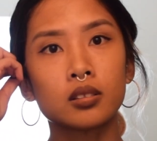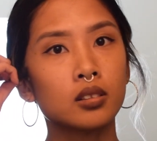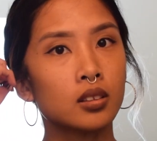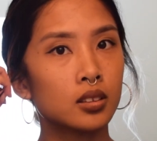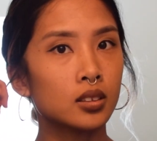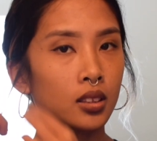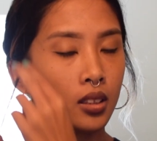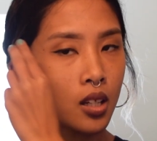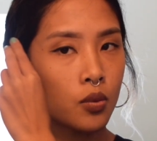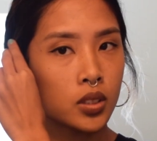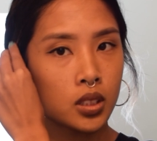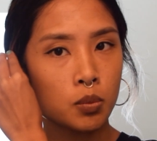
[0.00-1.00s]
because
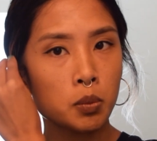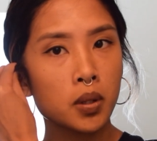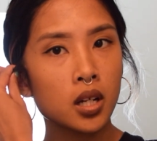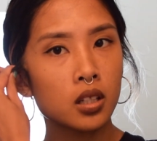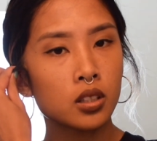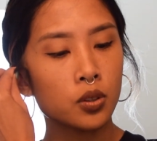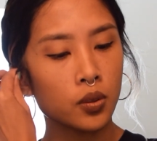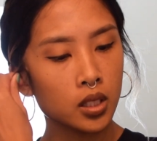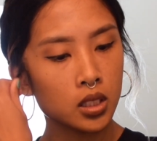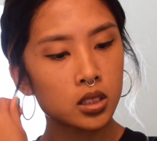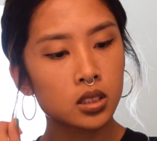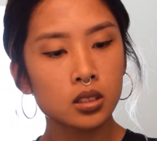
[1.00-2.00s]
I wasn't prepared to do
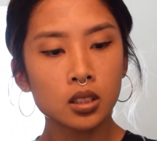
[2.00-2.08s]
this.